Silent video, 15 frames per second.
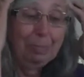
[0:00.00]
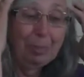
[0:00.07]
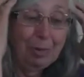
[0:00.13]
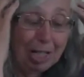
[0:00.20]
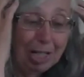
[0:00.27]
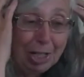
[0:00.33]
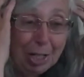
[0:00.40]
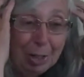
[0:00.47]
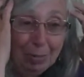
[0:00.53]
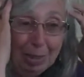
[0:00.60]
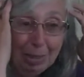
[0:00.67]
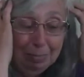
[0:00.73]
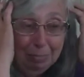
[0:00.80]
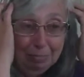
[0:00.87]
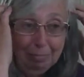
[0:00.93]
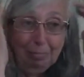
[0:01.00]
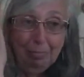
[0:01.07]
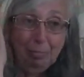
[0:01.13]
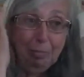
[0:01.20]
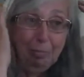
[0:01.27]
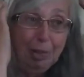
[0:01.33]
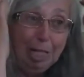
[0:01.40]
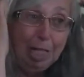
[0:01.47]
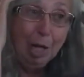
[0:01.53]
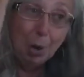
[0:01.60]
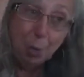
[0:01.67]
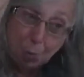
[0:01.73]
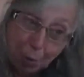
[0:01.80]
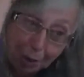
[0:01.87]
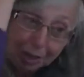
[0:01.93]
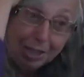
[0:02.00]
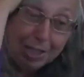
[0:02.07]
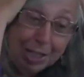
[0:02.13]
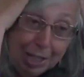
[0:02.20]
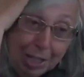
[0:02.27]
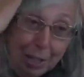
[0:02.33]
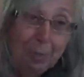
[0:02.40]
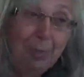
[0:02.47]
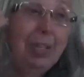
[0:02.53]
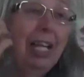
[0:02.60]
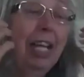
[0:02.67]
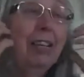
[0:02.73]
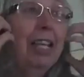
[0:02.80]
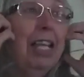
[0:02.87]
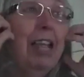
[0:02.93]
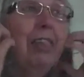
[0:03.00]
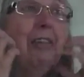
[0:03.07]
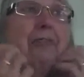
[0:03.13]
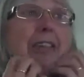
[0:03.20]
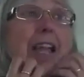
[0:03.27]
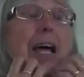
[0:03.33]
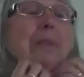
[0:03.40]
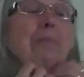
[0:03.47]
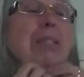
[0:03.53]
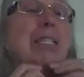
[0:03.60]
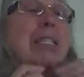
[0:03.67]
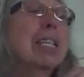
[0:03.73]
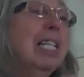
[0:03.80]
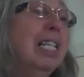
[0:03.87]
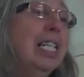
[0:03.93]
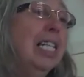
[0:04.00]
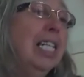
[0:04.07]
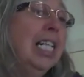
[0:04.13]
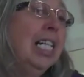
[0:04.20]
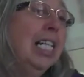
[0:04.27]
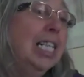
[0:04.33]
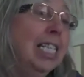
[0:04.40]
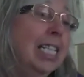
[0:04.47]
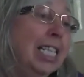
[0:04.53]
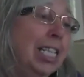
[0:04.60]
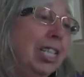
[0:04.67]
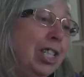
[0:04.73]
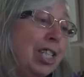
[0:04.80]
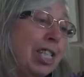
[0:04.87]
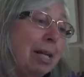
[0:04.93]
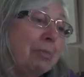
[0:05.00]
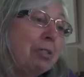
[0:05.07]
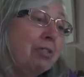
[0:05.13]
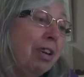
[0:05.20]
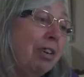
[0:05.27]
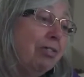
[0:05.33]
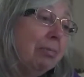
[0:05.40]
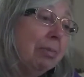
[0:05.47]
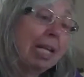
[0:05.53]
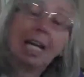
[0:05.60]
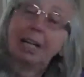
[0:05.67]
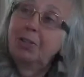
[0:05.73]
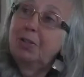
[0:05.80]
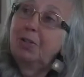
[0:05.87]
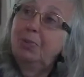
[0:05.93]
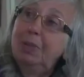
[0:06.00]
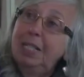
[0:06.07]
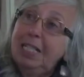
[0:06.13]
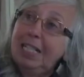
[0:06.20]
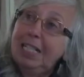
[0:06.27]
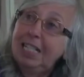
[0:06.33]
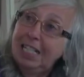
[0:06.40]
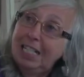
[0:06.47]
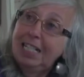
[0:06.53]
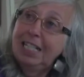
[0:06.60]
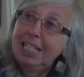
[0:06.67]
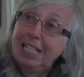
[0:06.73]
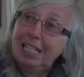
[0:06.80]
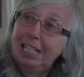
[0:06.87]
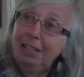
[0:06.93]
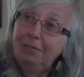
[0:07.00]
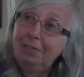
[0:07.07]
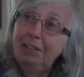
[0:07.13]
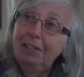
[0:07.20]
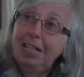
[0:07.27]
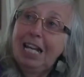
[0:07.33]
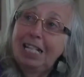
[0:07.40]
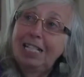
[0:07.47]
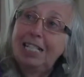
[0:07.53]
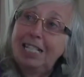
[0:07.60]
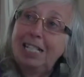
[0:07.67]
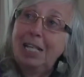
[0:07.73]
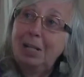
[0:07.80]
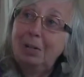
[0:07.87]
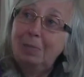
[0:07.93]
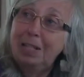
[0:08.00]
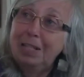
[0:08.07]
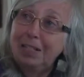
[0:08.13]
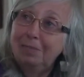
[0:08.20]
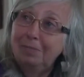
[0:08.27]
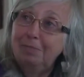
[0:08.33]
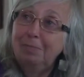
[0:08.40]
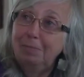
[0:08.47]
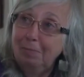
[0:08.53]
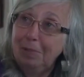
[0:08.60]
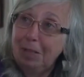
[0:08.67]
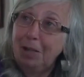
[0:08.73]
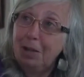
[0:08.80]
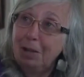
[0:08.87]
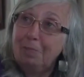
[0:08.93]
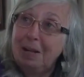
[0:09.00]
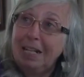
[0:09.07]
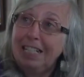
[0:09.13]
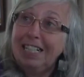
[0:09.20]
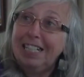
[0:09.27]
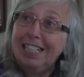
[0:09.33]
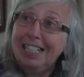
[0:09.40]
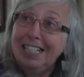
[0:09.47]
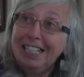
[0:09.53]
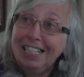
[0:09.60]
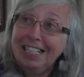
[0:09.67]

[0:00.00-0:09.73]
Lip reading: crush helmet, really old one, you know, with had leather flaps. And he'd just come straight from a council meeting, and he said he felt he had to tell me that we got the money.